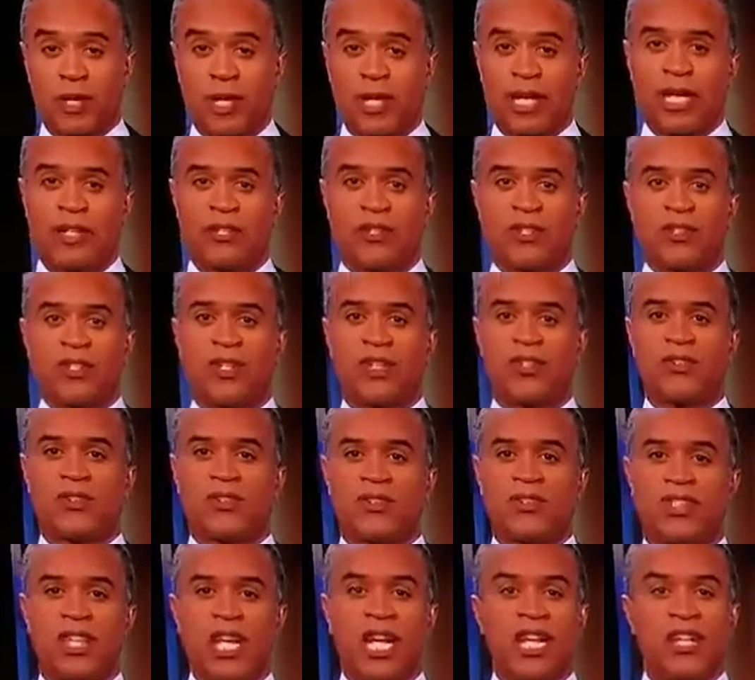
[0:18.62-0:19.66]
reporting agencies
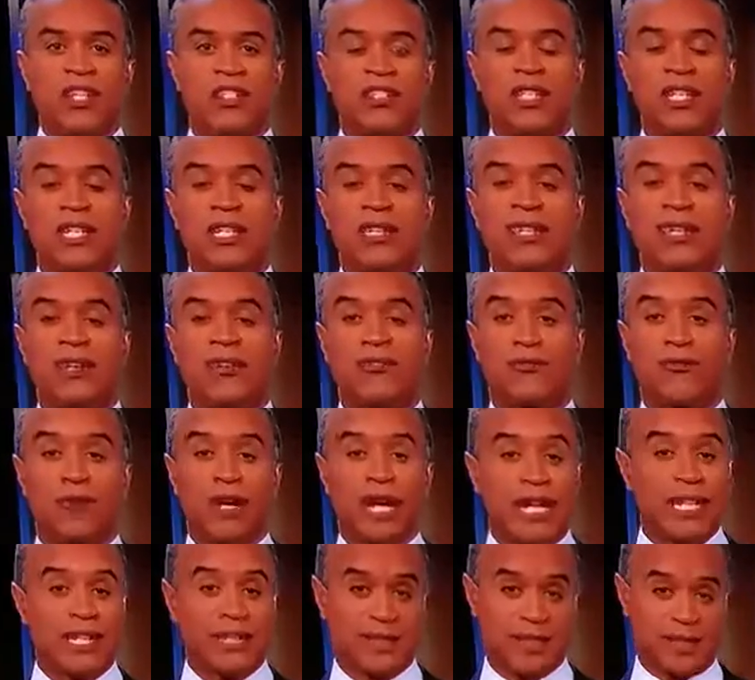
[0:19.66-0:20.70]
are changing their
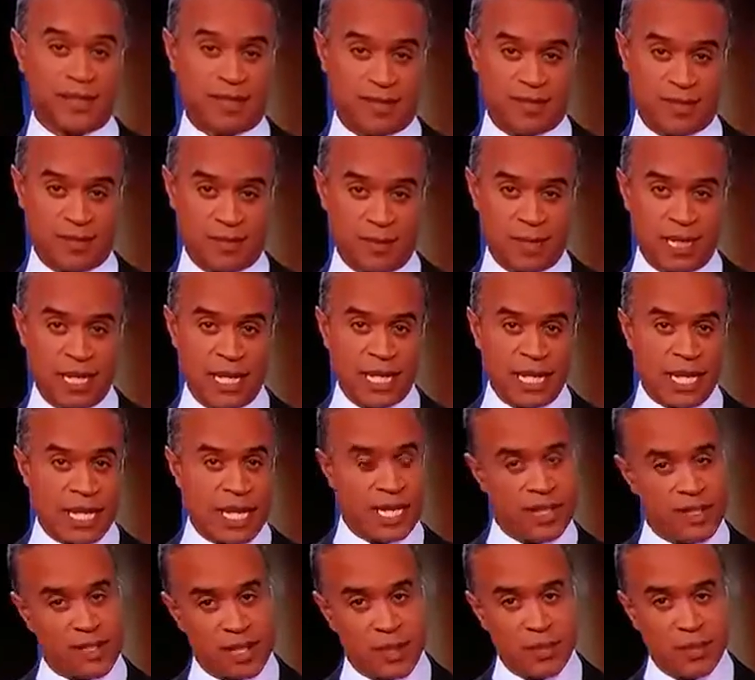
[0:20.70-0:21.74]
rating system.
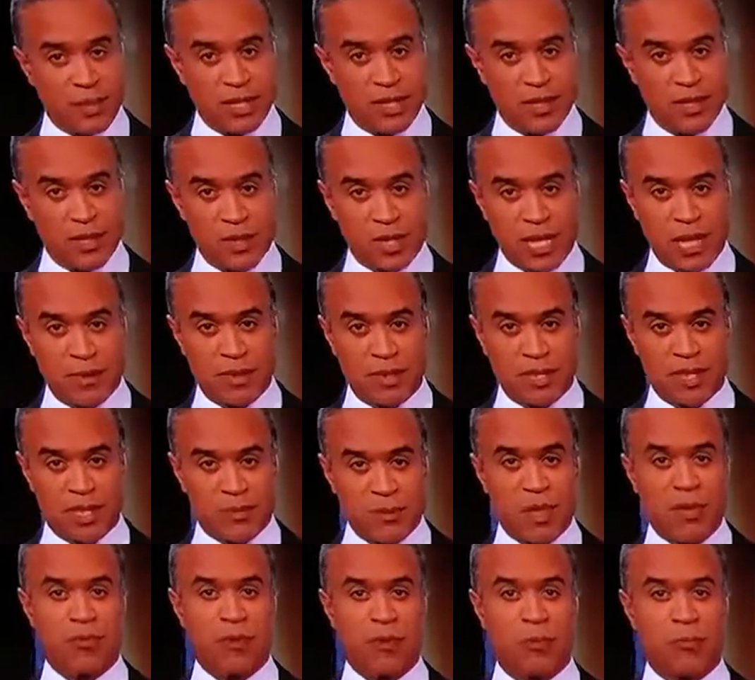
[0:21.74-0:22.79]
And as C B S two's Emily
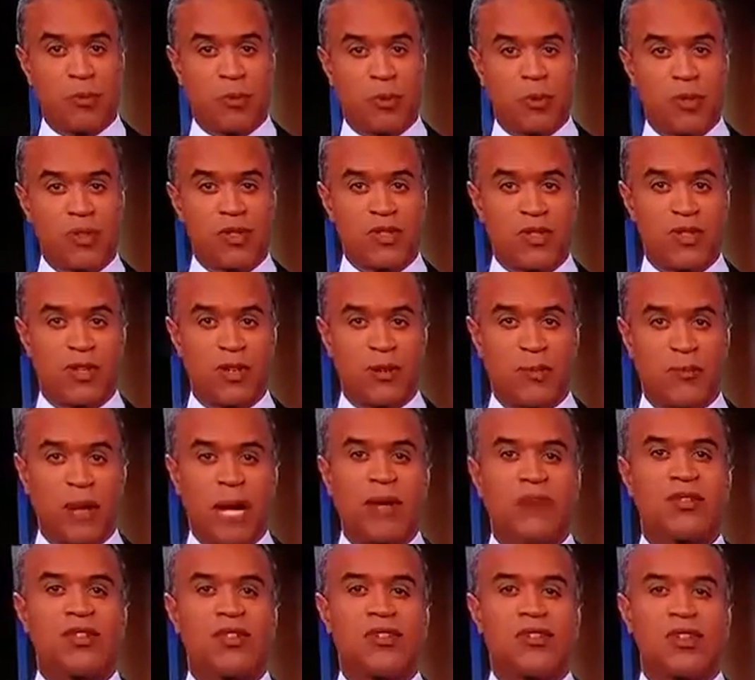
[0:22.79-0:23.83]
Smith reports, they're
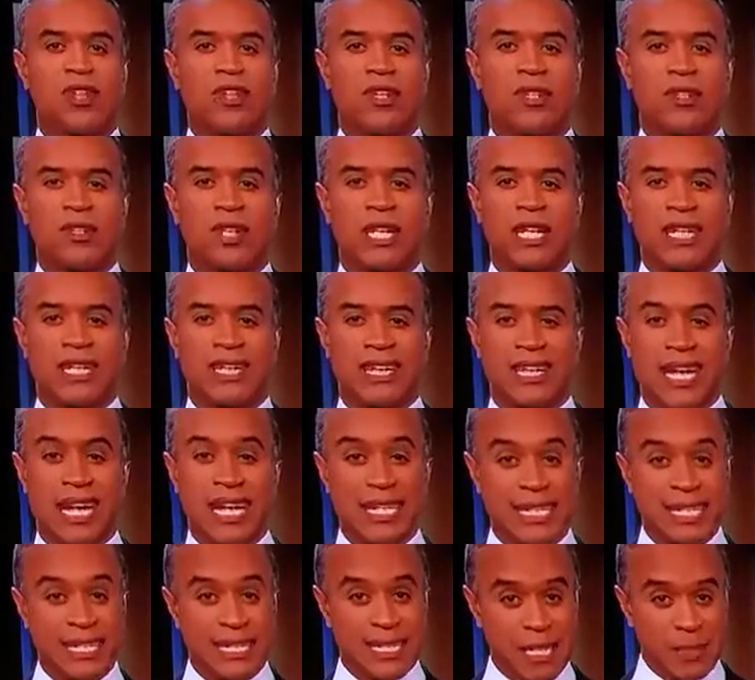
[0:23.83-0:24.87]
about to start looking a
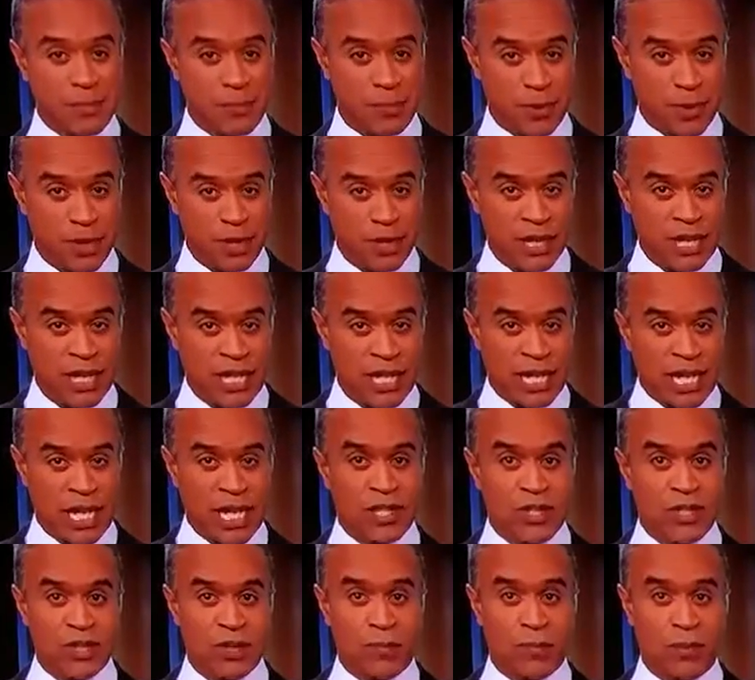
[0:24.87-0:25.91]
lot deeper
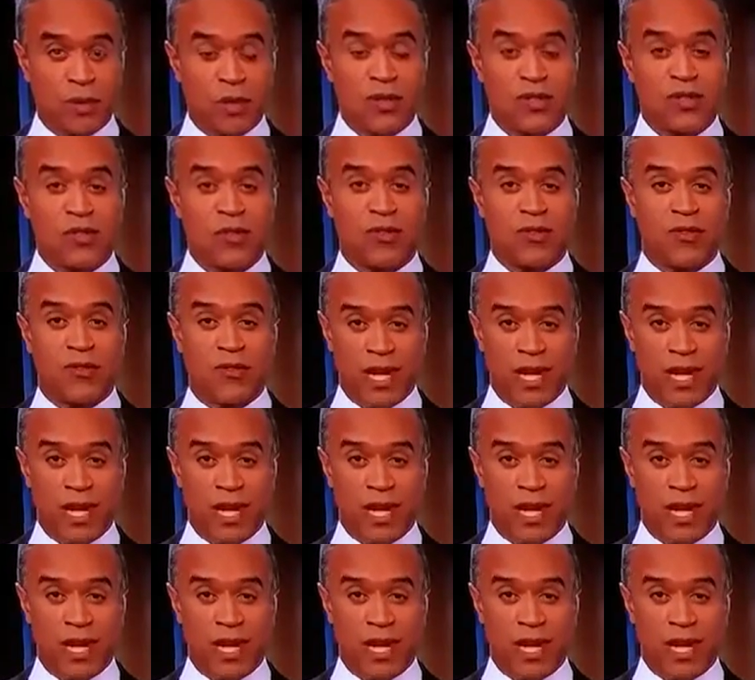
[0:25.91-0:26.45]
into your personal